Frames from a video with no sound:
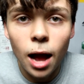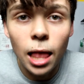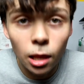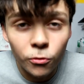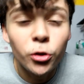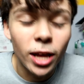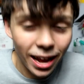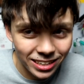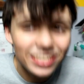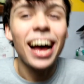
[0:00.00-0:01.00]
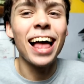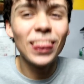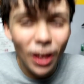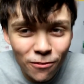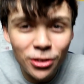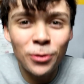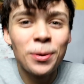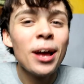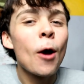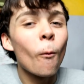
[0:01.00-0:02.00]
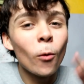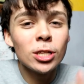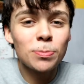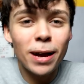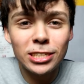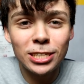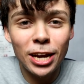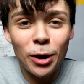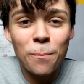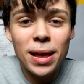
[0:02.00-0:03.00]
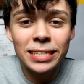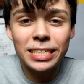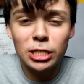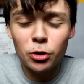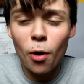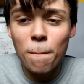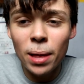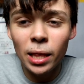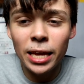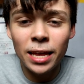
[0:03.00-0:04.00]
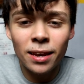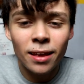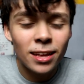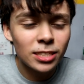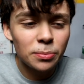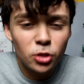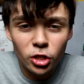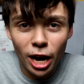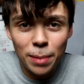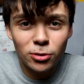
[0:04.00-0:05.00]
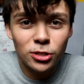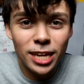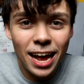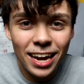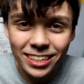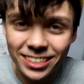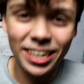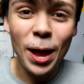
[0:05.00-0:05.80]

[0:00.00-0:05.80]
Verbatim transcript: I love you guys. I love you. Once my channel makes it to a million subscribers, guys,